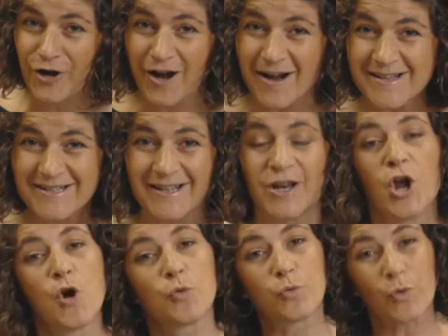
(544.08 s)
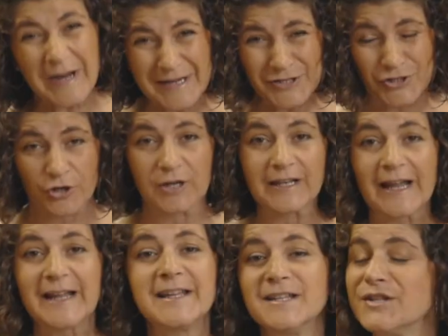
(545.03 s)
cousin, raised her
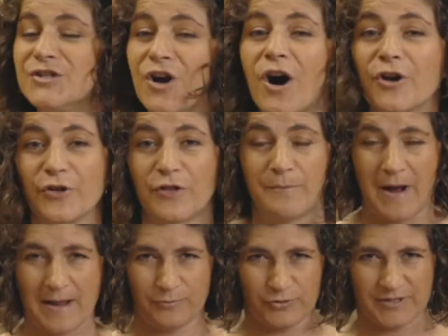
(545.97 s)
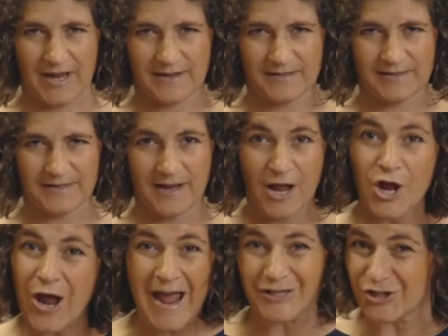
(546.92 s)
like his daughter, the Bible says.
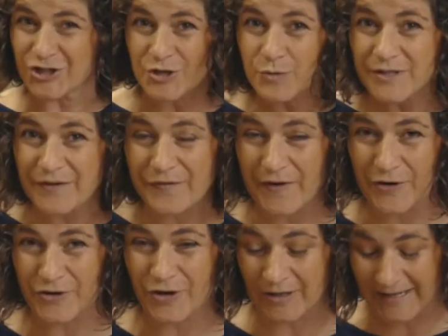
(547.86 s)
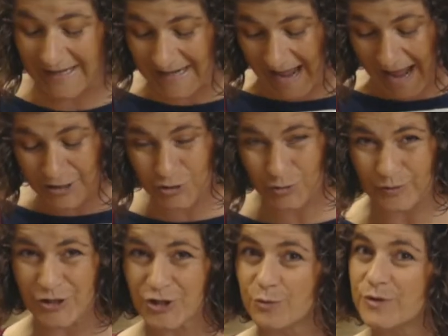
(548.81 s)
And she was a fair young lady.
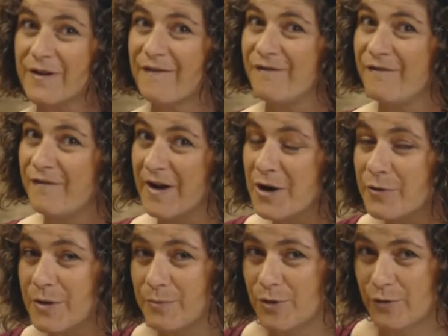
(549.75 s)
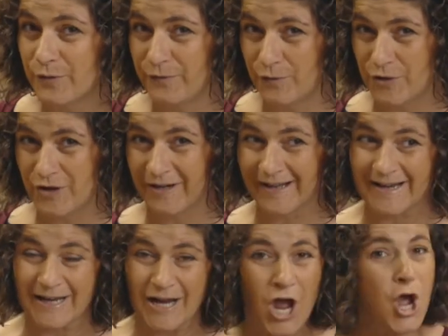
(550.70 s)
Actually, she was a very beautiful young
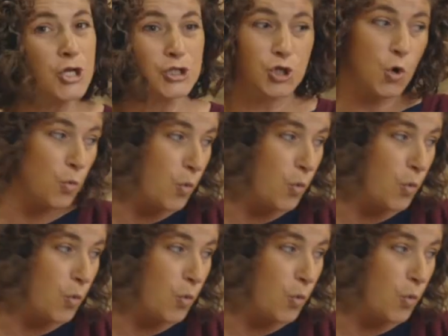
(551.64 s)
lady. So